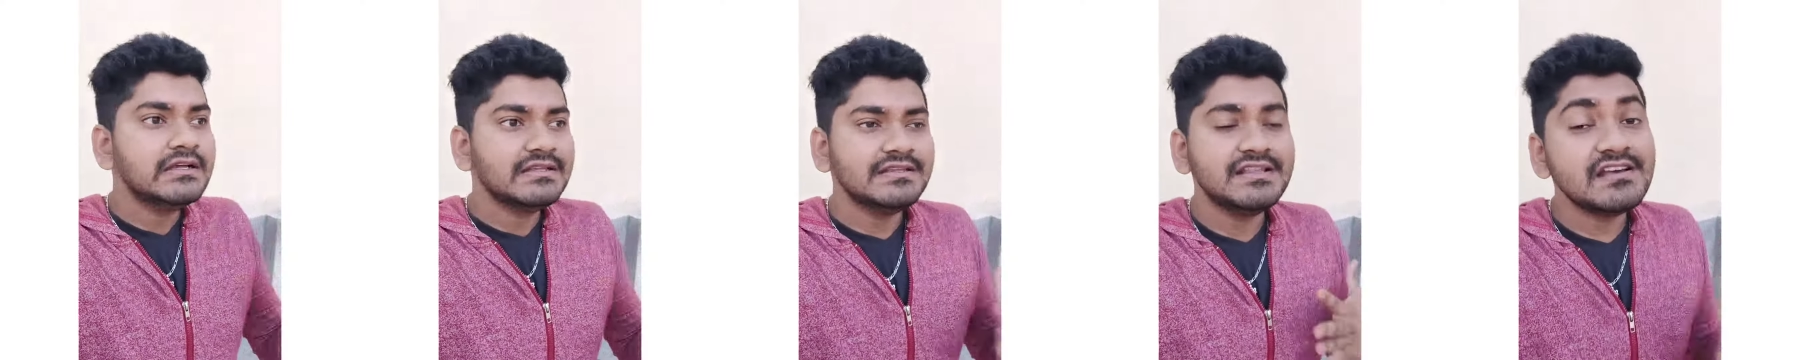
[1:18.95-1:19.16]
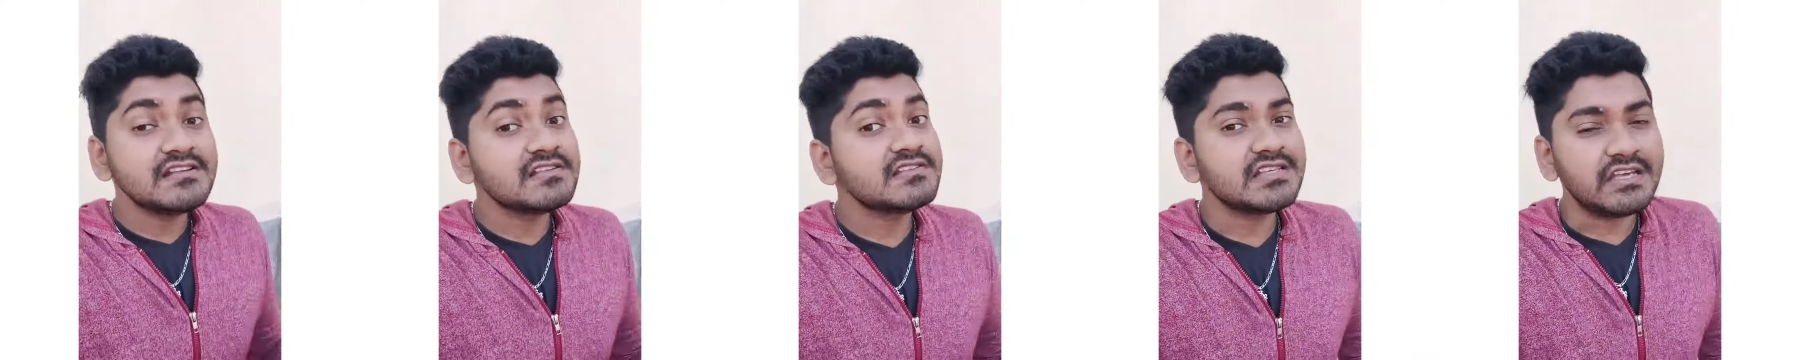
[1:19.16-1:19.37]

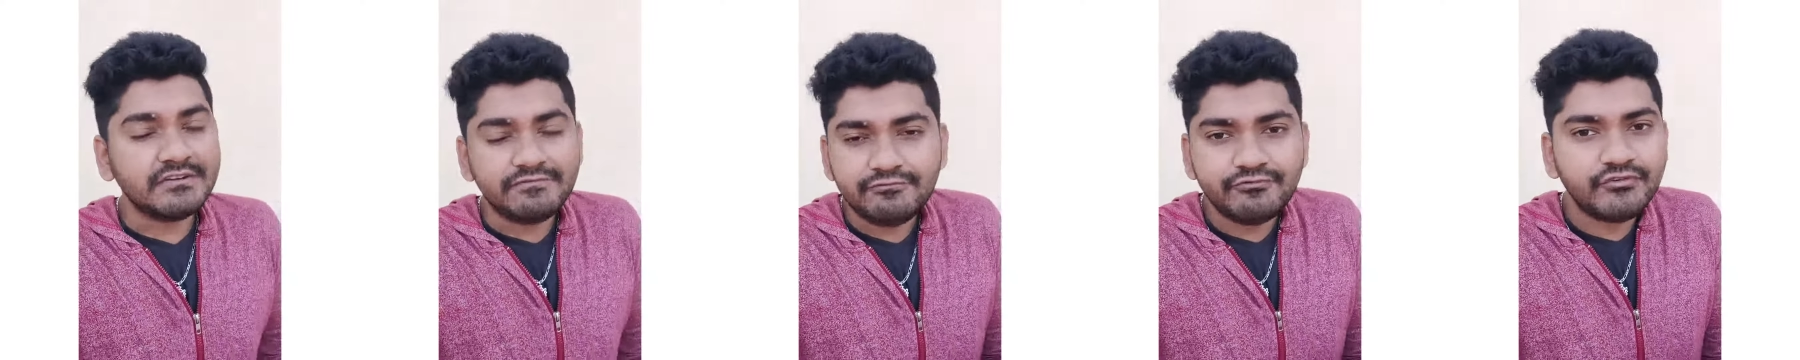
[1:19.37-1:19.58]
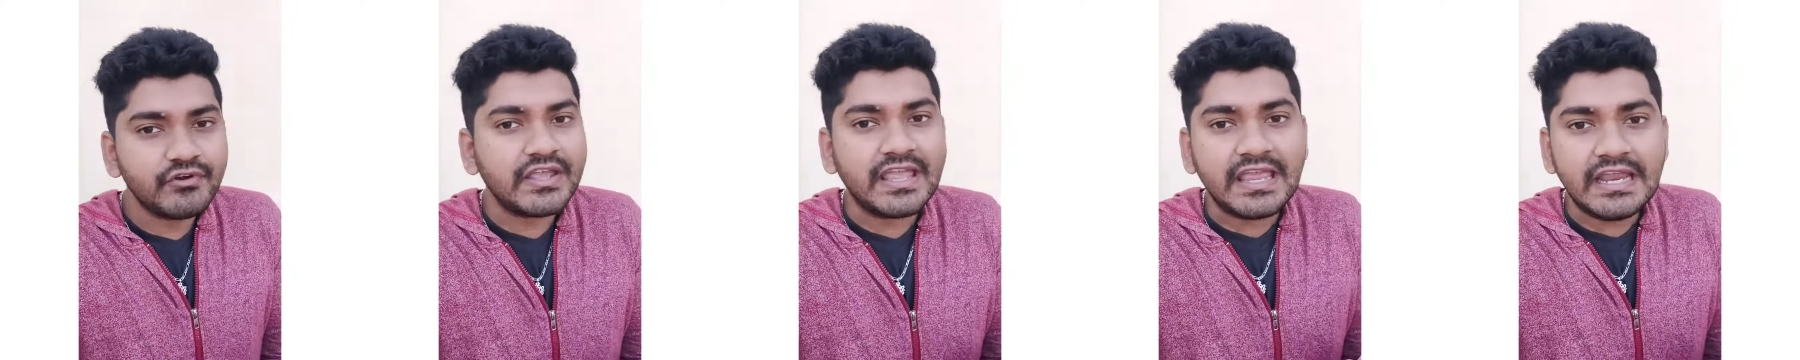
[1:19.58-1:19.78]
They're
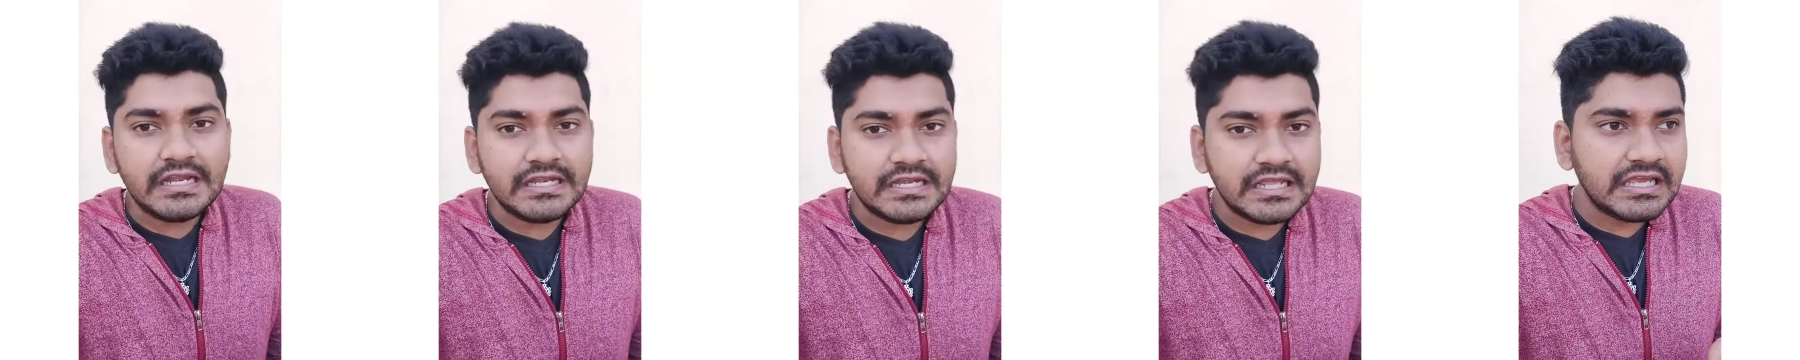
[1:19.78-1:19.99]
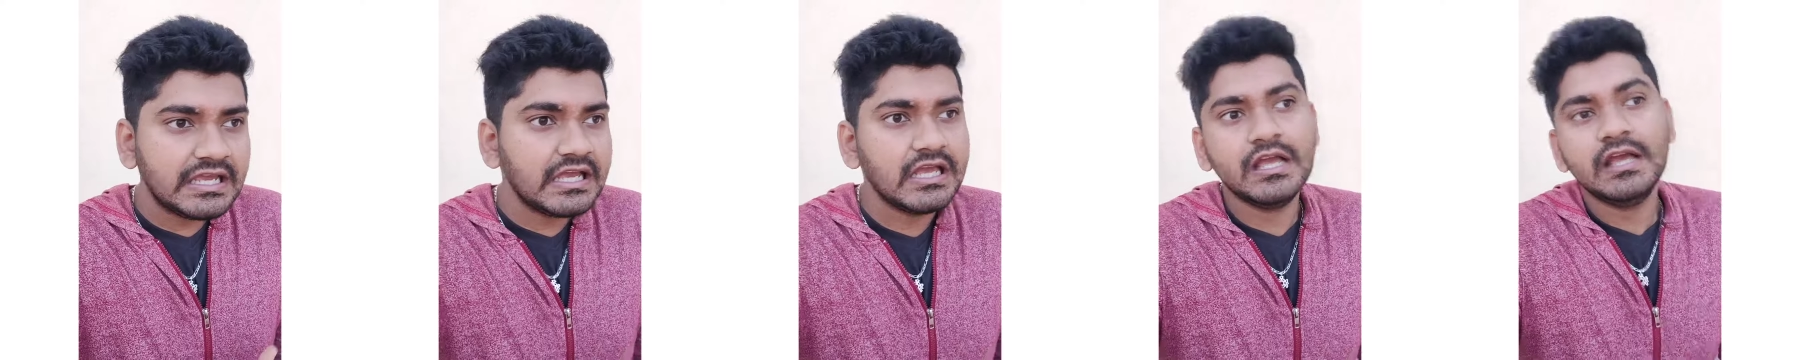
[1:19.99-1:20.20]

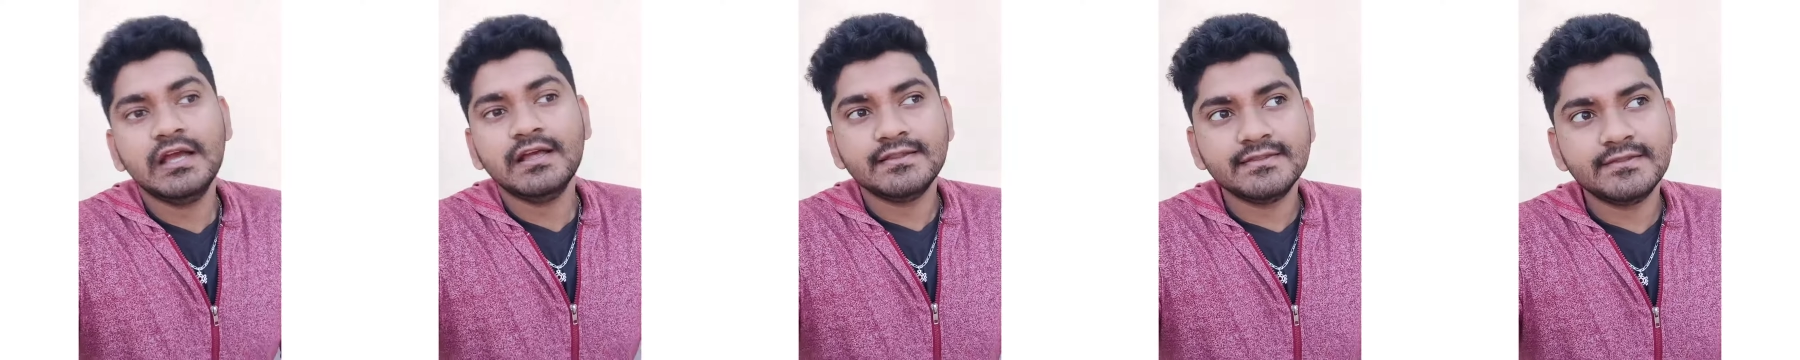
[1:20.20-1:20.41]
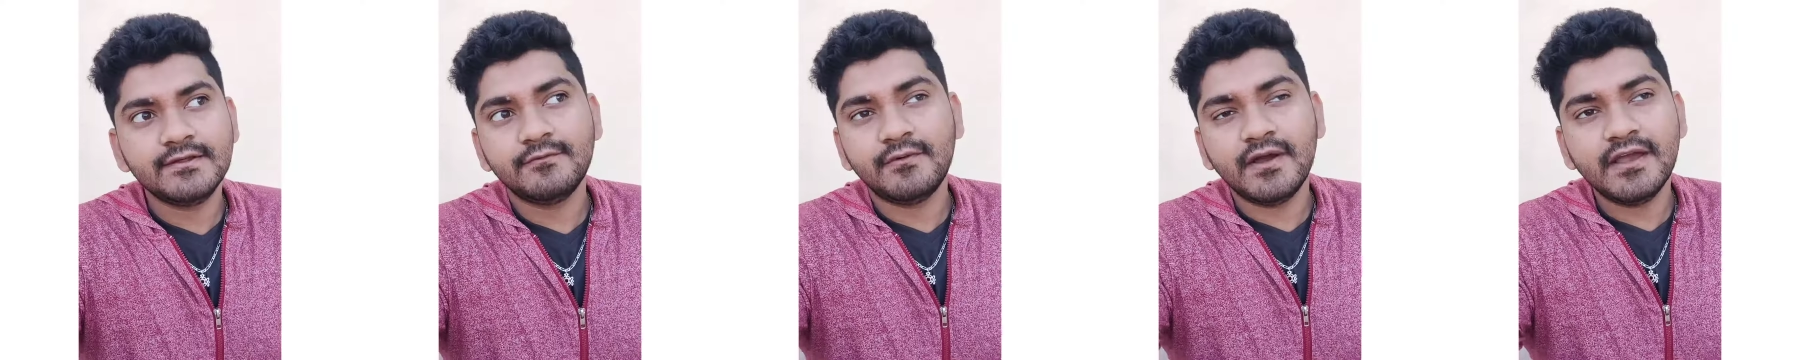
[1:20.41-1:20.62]
suffocating.
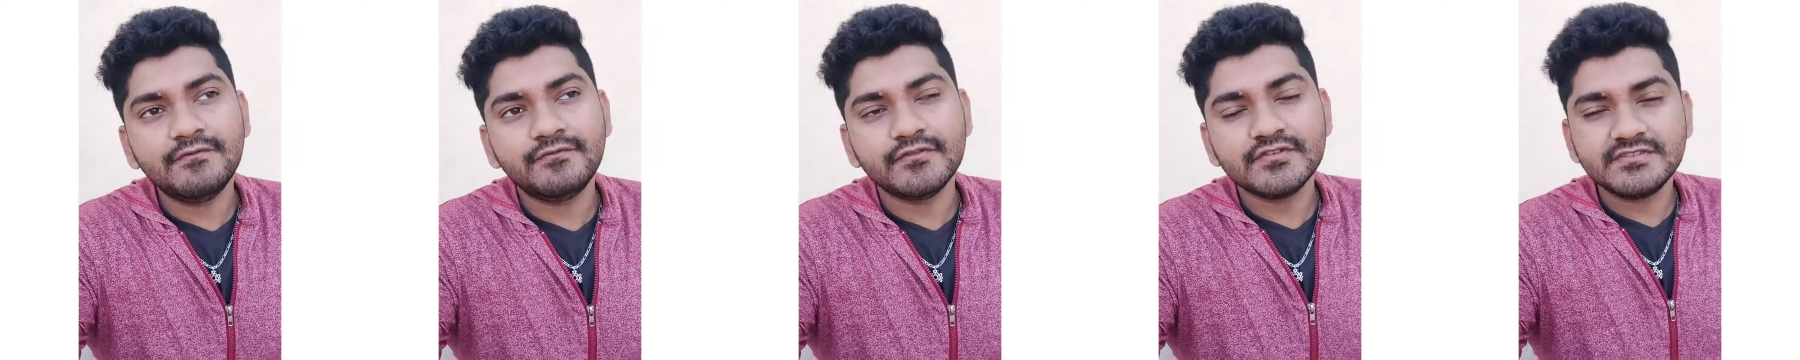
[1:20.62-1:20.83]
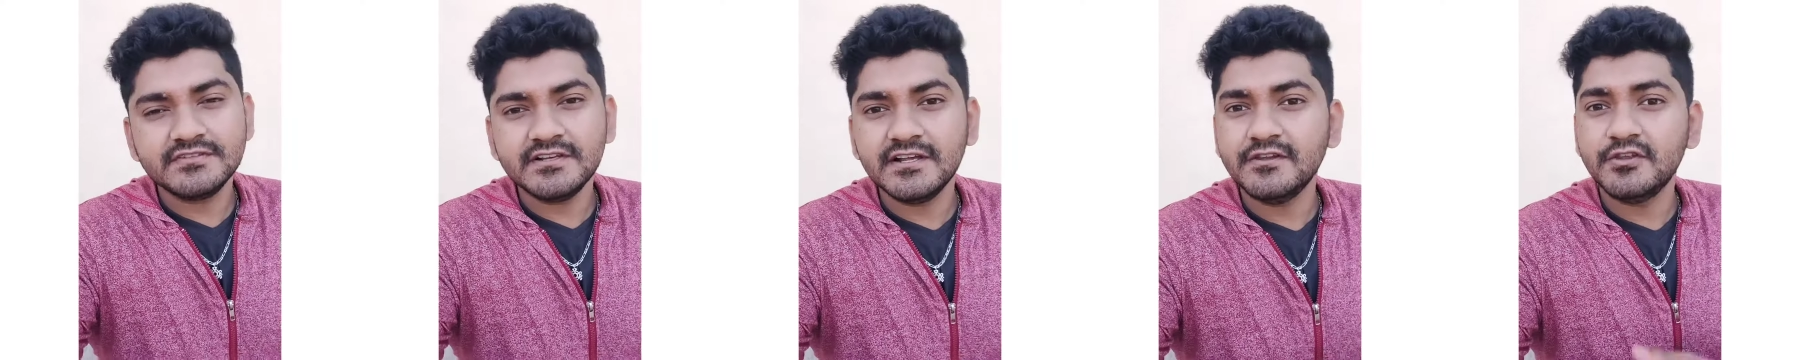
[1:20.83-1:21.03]
The wife
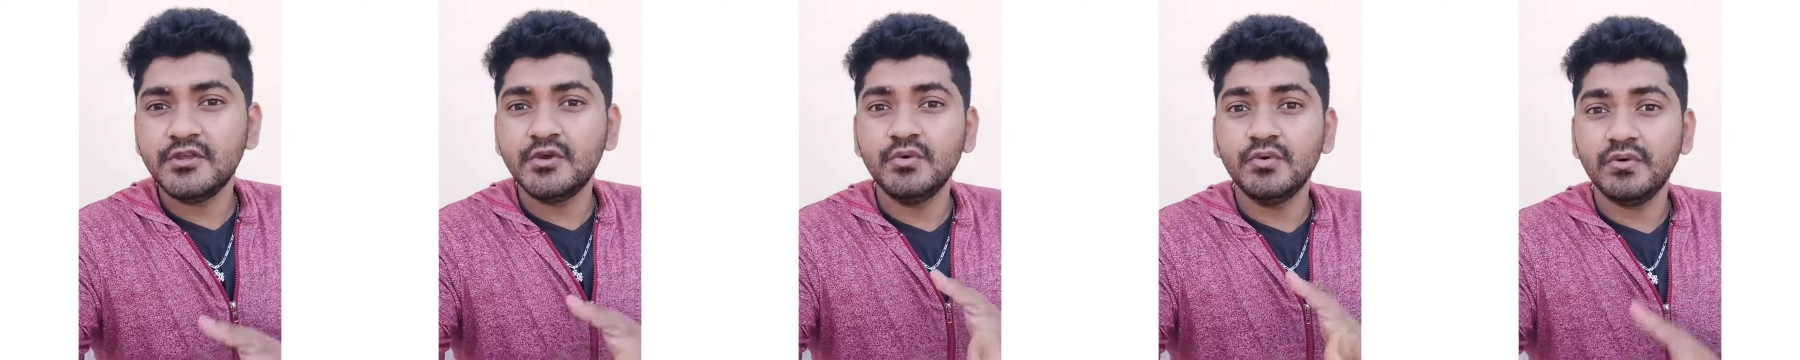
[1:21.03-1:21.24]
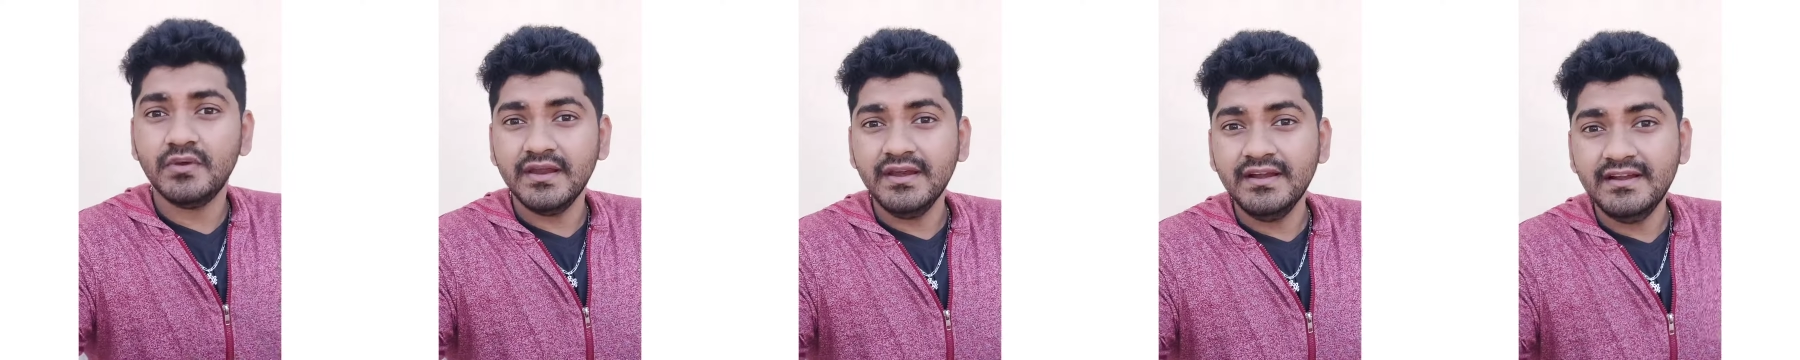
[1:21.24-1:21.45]
is like,
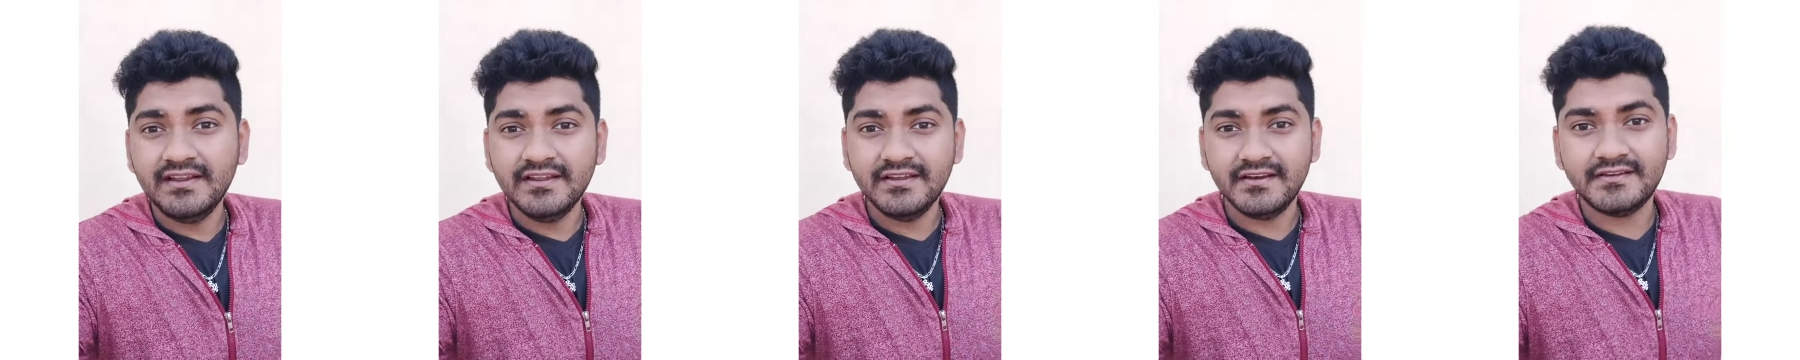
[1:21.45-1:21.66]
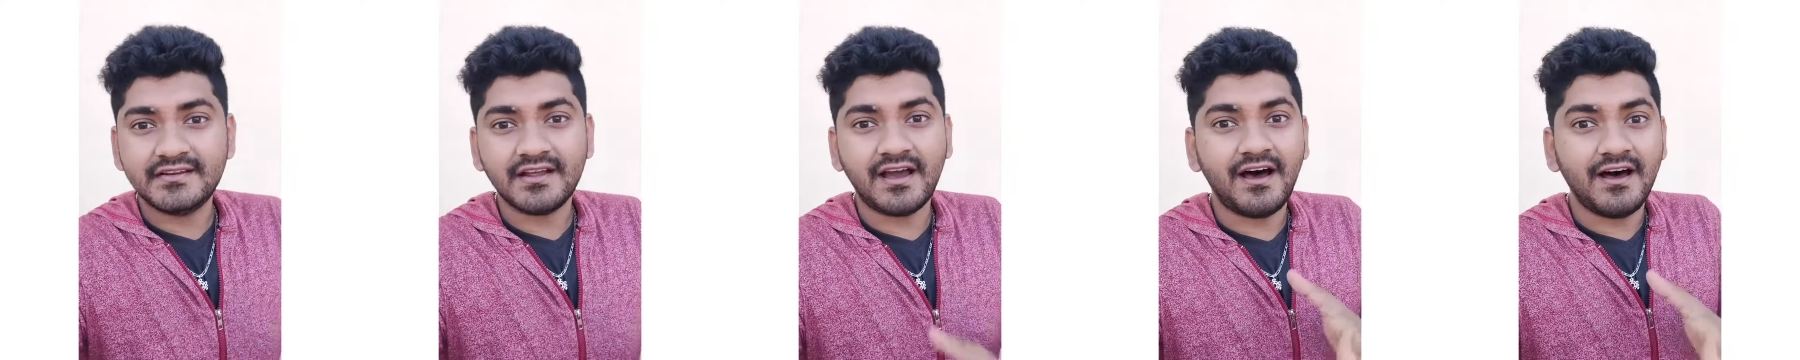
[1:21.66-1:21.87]
you
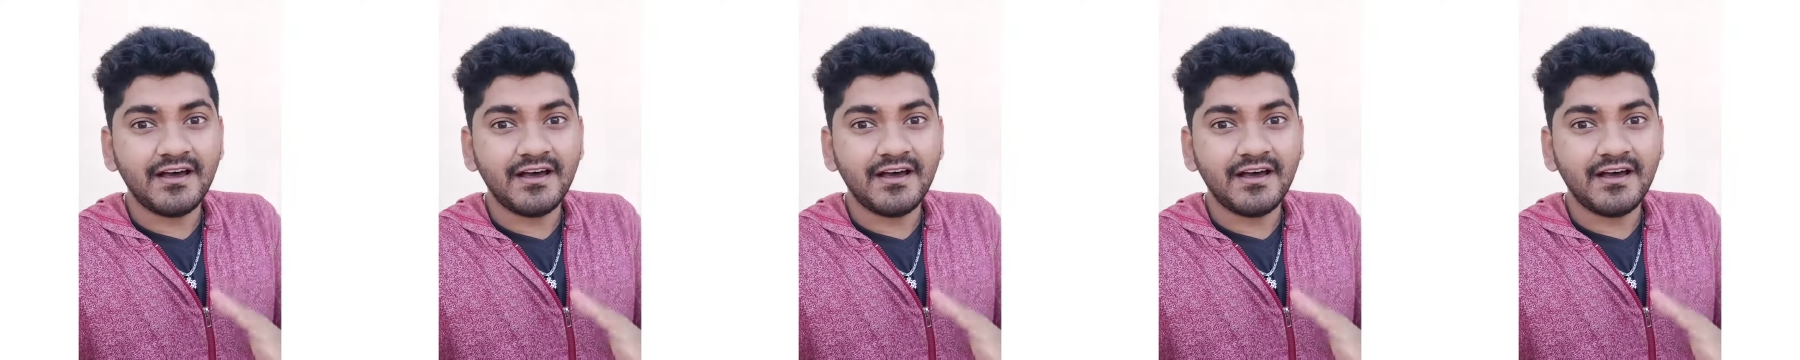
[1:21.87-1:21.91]
idiot,